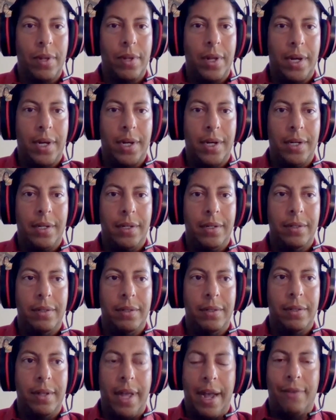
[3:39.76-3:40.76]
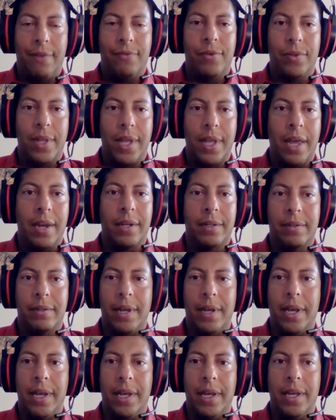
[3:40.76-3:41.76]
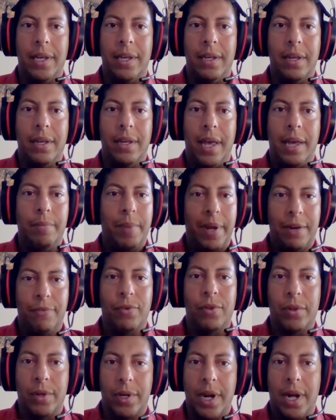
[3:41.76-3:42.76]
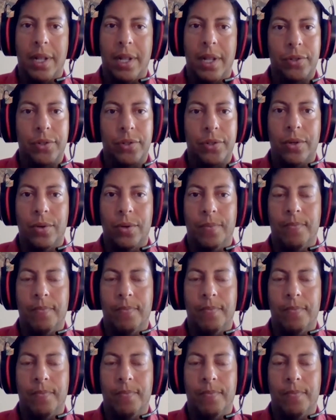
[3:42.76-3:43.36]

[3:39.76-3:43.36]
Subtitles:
the NSA had paid for their college. So